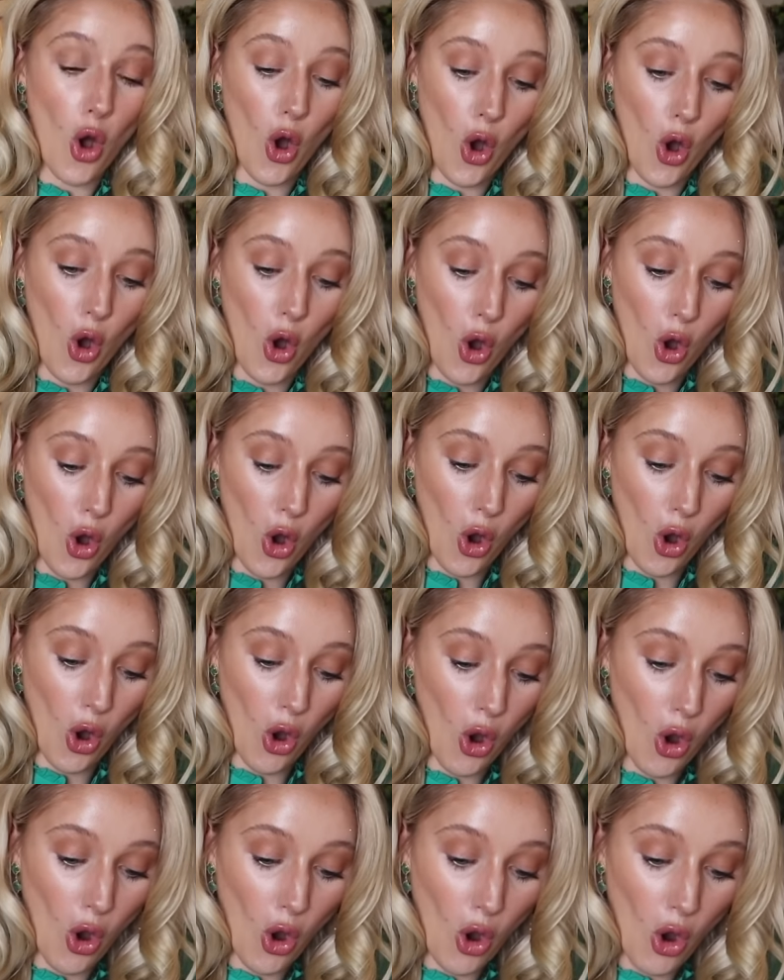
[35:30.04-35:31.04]
Oh,
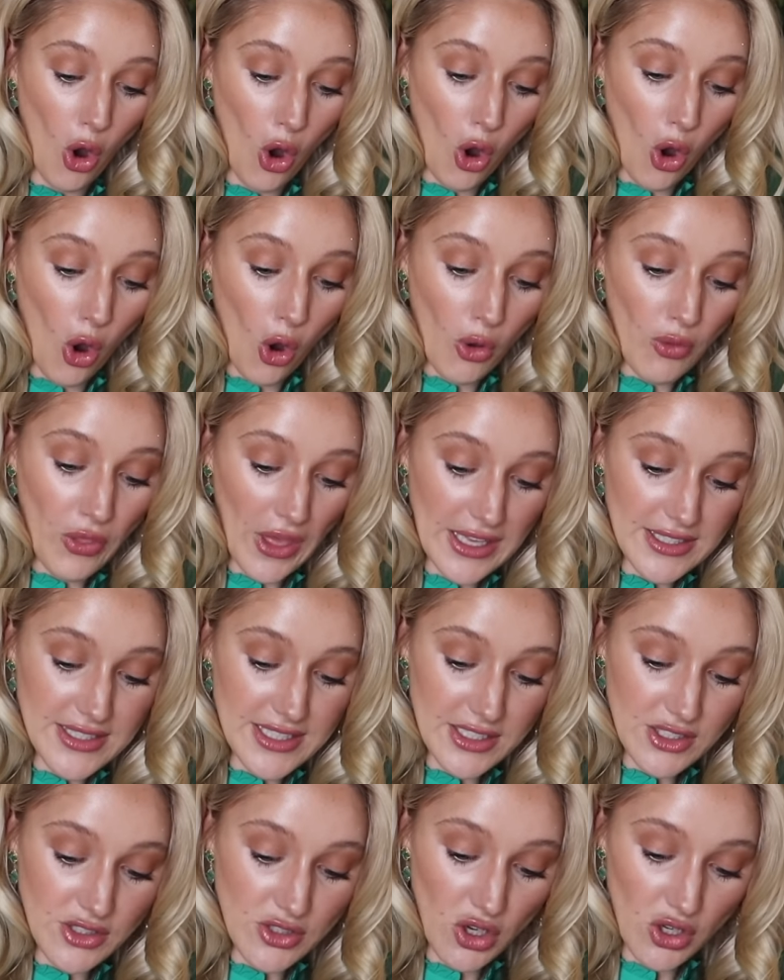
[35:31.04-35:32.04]
that
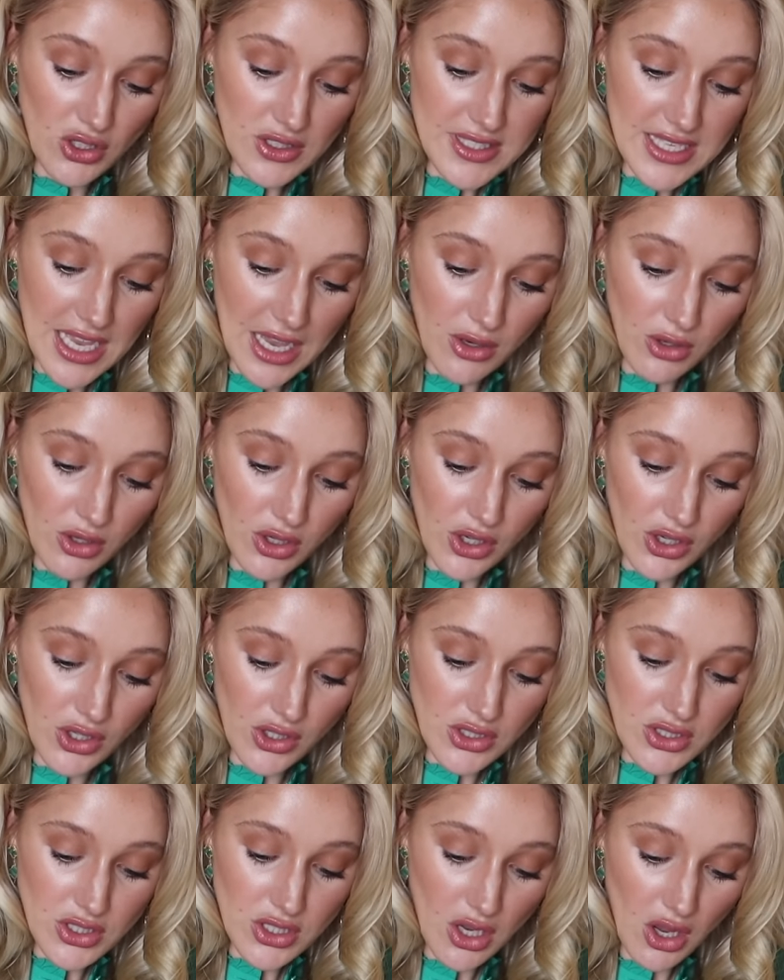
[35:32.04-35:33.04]
did not sound
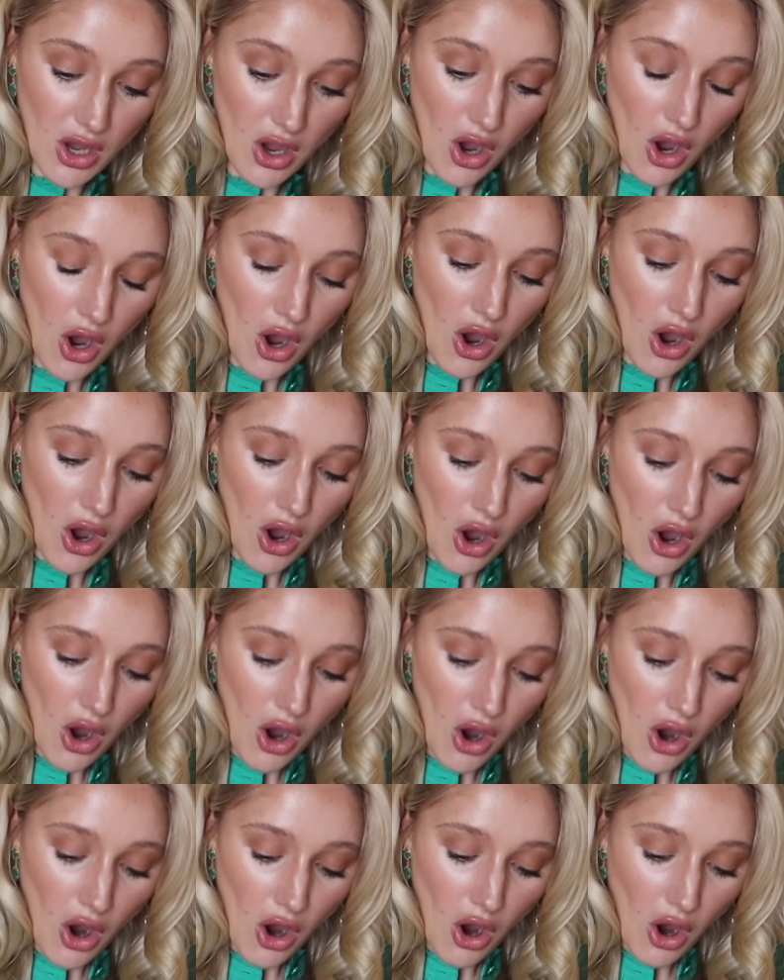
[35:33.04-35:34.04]
good. Oh
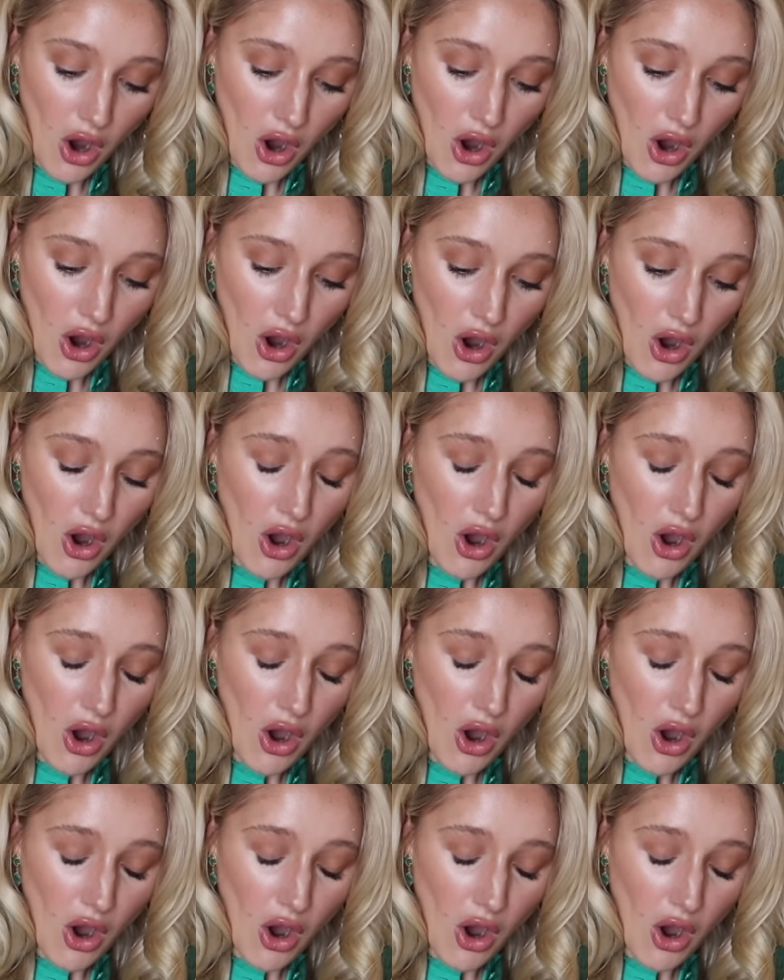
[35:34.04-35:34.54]
no.